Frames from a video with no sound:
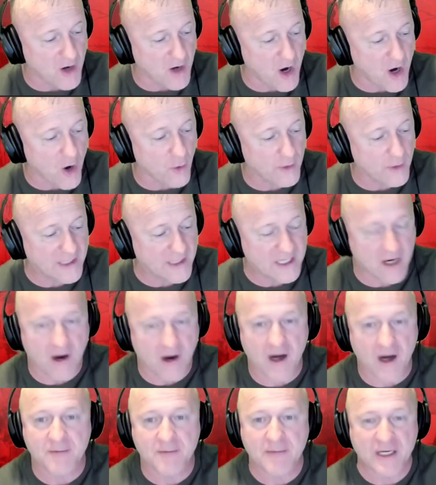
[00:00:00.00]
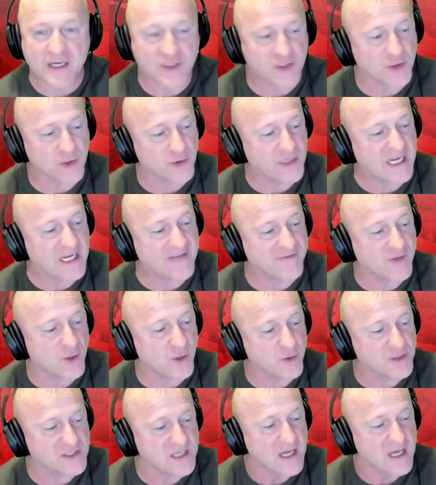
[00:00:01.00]
are already on, make sure you're hitting
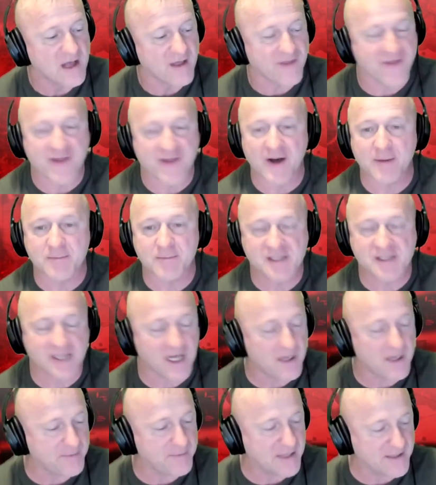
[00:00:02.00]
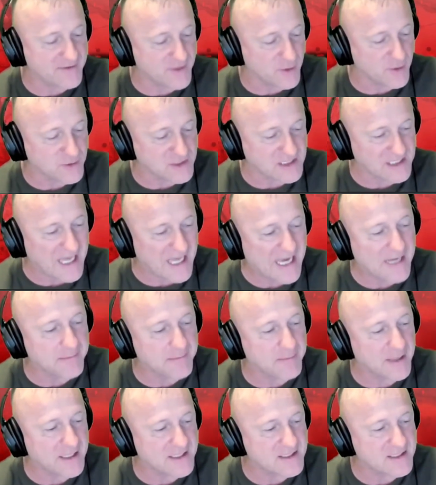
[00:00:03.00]
those thumbs up, hitting those like
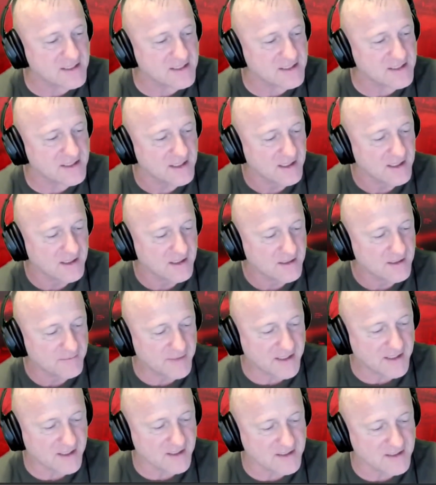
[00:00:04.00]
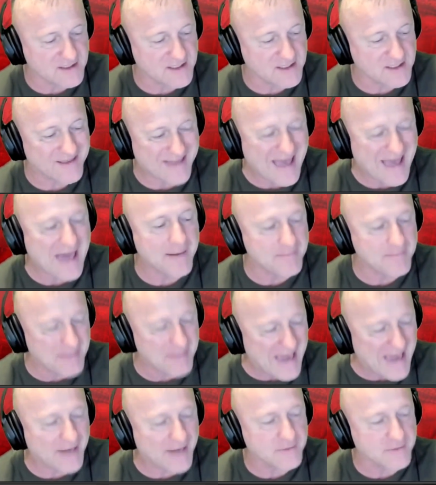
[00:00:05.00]
buttons, because that
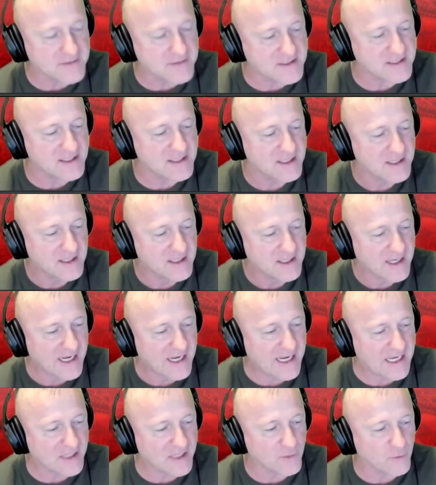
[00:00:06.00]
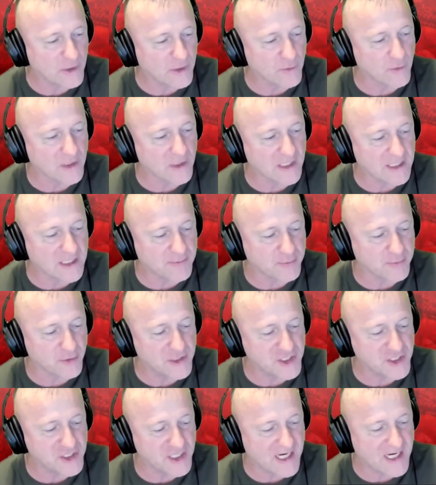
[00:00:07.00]
matters, and we really
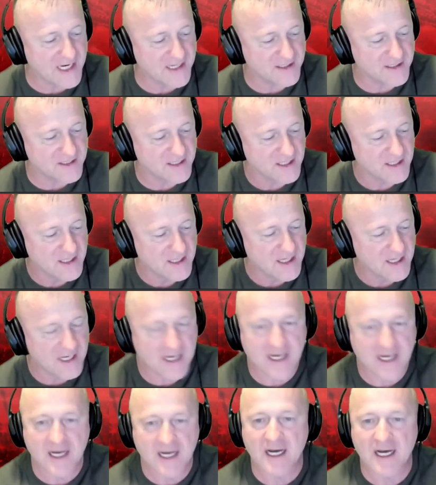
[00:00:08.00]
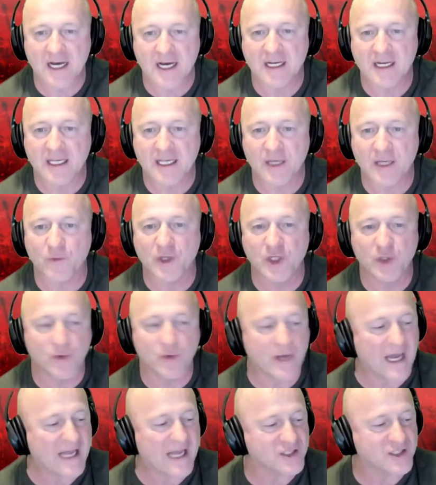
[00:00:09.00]
appreciate it when
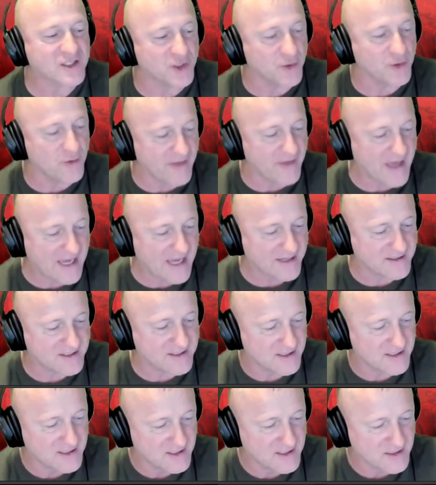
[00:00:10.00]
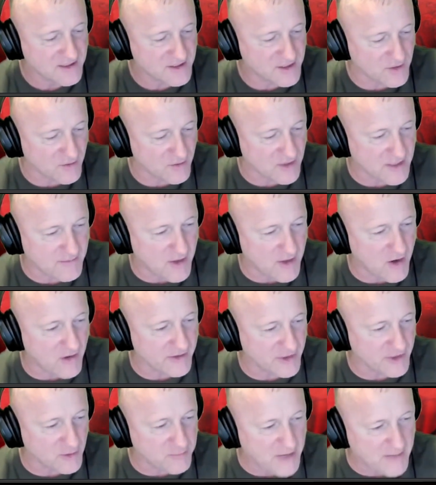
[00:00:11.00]
you guys do that. So come
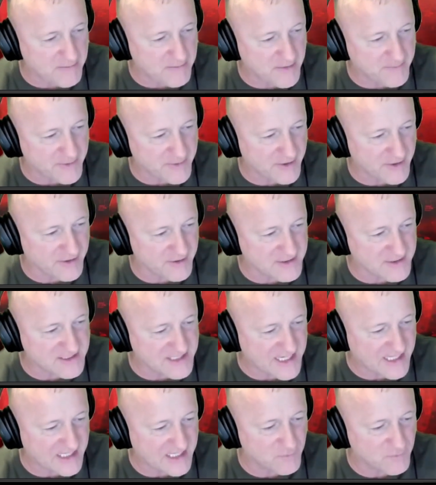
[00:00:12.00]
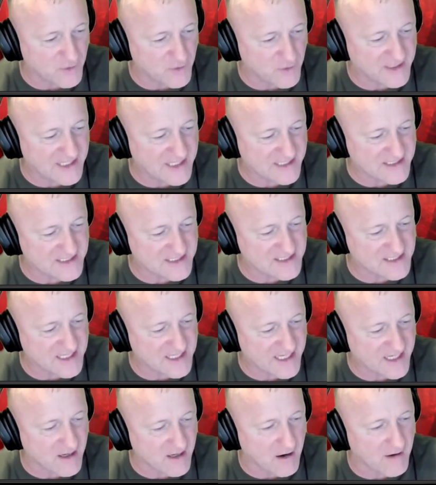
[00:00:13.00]
on, it'll pop up here in a second. We'll kick this
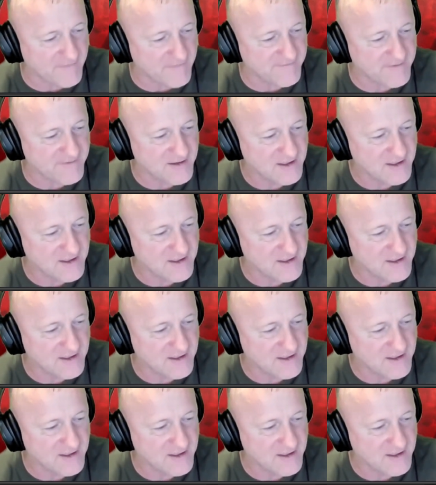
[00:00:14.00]
thing off.